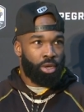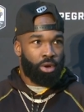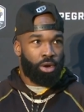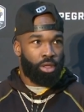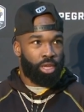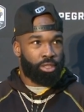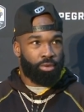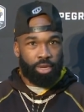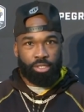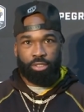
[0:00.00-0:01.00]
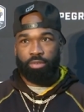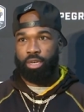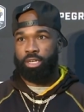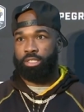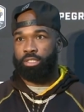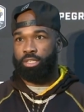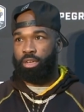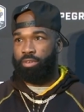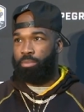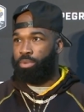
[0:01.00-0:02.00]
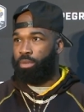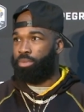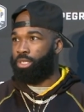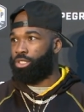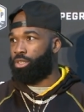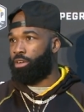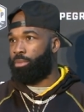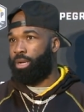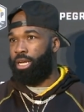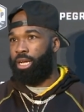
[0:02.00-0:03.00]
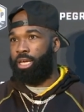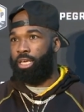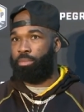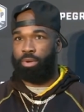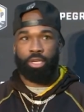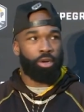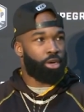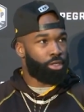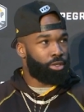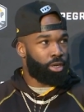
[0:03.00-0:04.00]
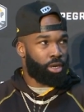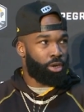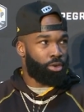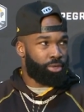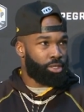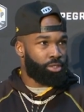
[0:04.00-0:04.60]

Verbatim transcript: all like the restaurants and stuff. I'm pretty sure everybody got hit pretty hard during COVID.